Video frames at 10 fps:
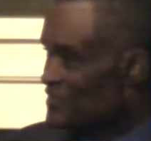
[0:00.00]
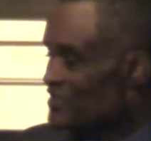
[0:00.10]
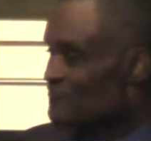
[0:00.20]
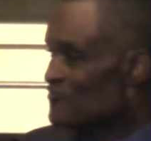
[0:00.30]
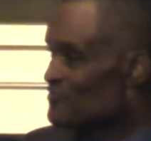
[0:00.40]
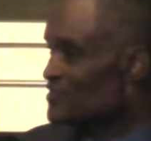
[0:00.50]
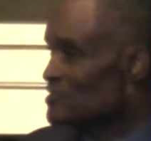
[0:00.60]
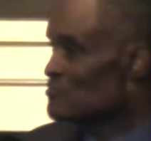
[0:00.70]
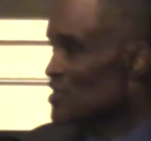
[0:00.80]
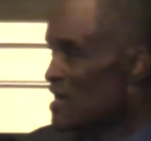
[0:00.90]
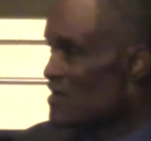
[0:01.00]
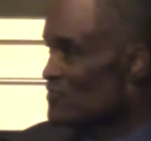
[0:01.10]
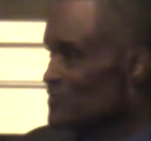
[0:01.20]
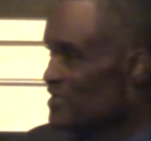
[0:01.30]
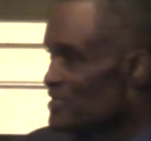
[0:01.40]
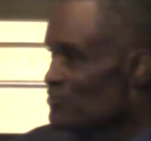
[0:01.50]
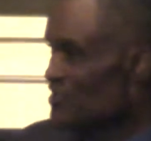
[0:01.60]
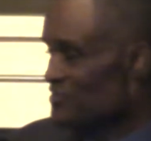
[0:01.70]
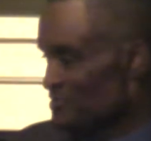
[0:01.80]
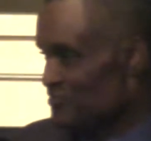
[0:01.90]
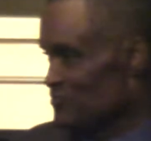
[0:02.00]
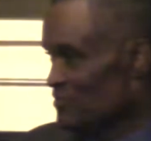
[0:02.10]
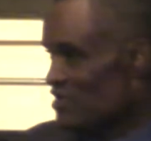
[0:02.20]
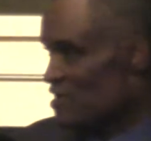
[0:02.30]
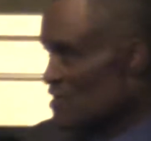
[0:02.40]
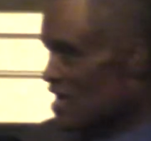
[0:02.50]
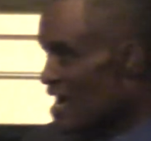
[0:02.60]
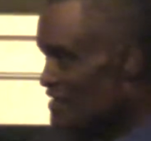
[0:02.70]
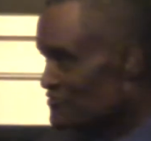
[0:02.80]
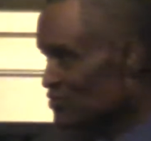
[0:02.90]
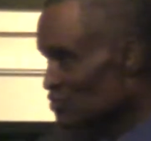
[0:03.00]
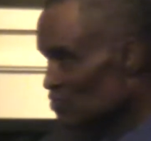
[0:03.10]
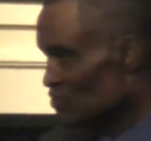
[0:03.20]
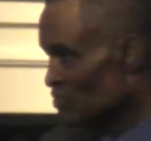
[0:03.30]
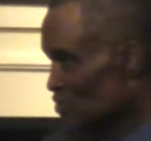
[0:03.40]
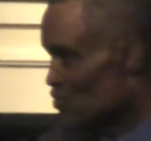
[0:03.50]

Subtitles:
Then from Tom Brown, he went to Carroll High School,